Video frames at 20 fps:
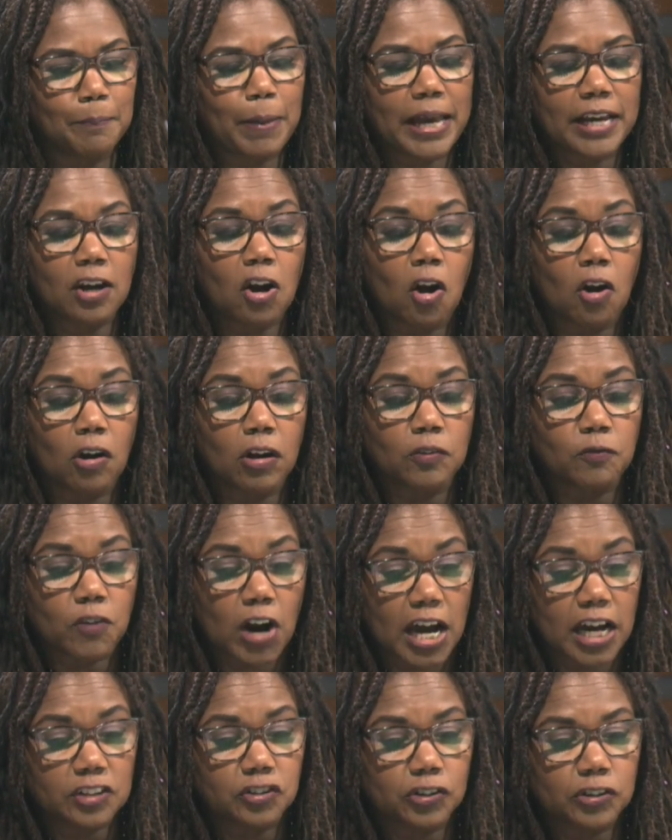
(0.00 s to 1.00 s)
by Carl
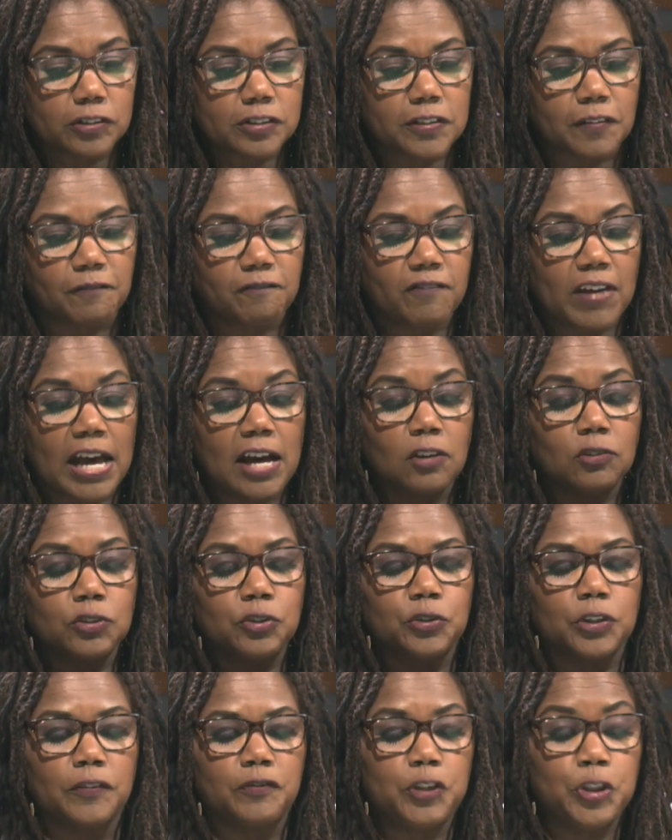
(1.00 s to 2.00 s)
Rogers, the
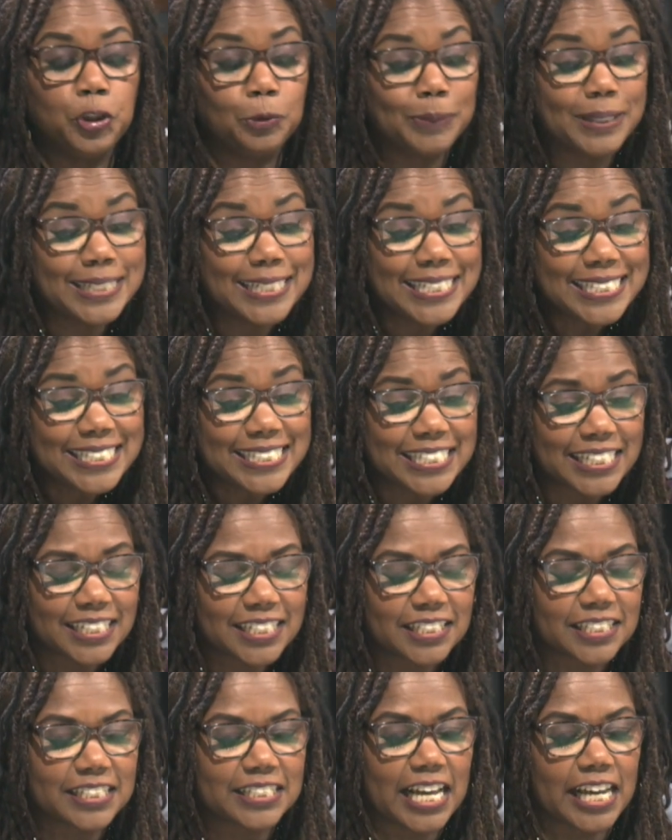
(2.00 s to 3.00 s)
founder of
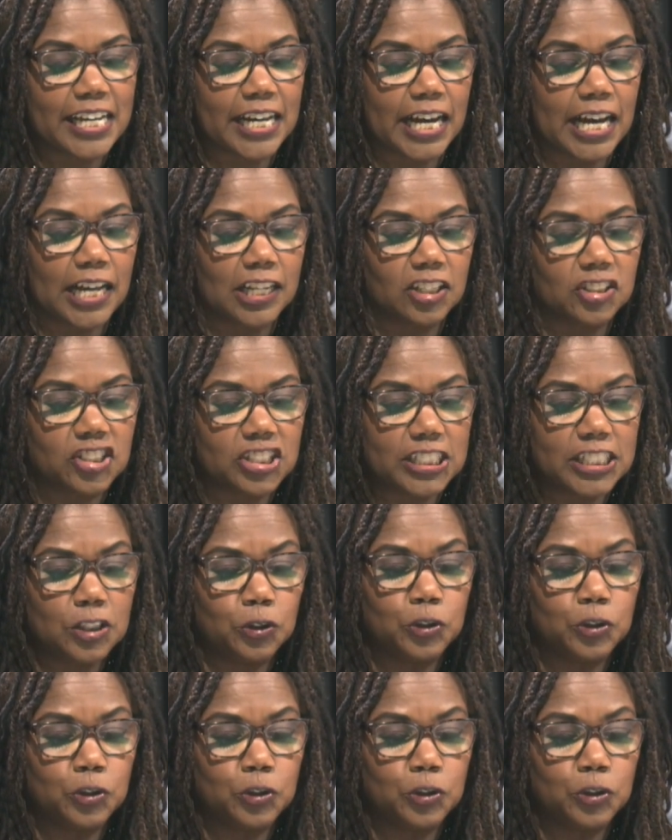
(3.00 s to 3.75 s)
humanistic psychology,